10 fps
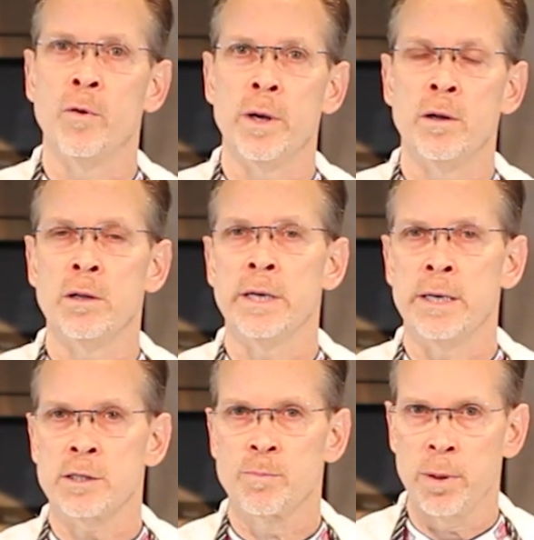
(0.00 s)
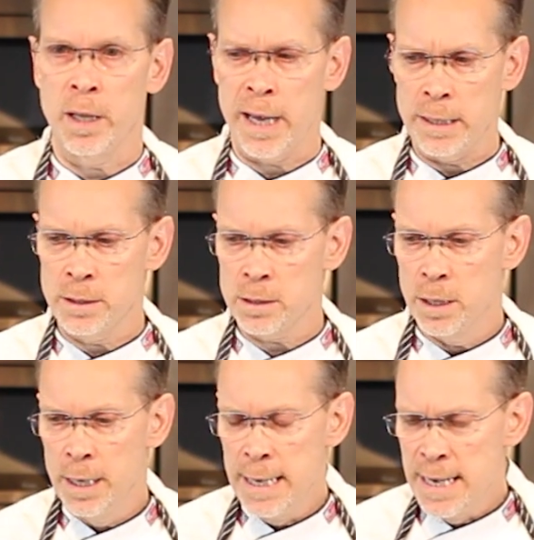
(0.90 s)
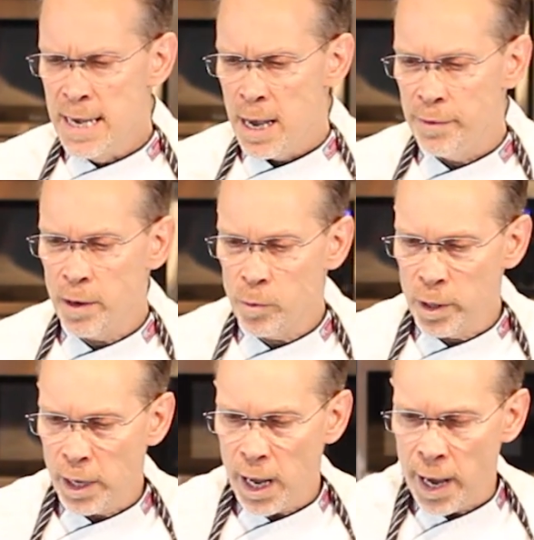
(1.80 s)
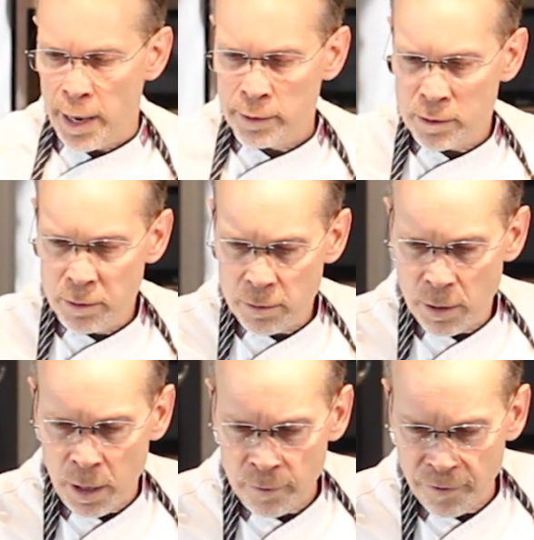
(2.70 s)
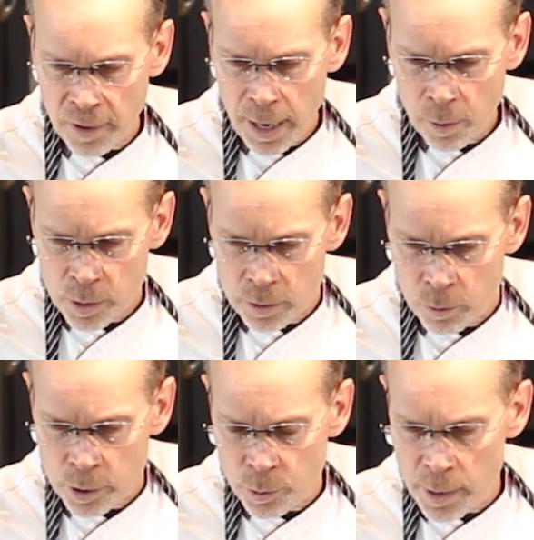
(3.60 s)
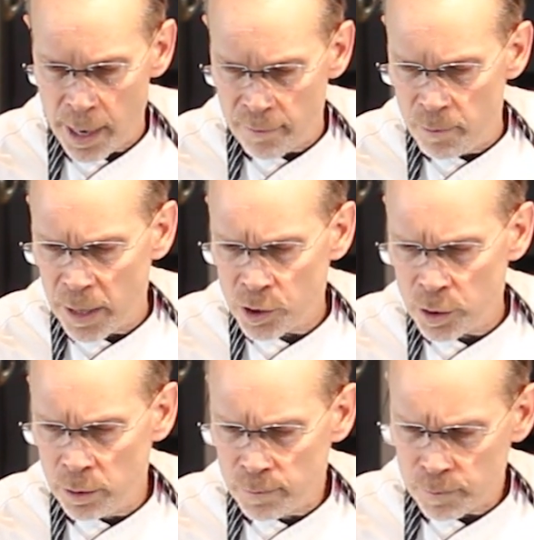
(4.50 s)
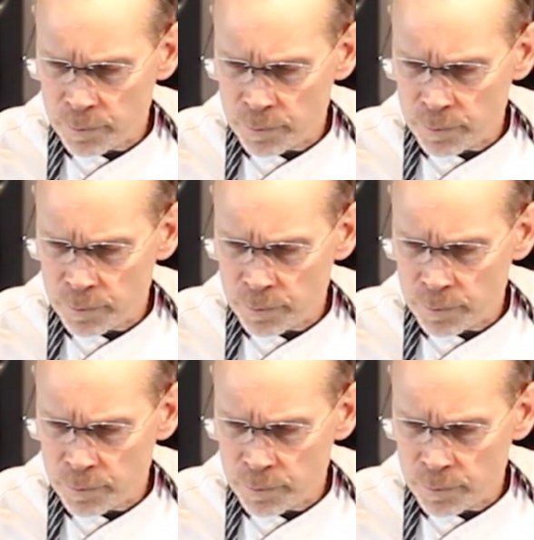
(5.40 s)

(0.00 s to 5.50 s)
oil in its place. And then we're going to add our flour, which we have measured.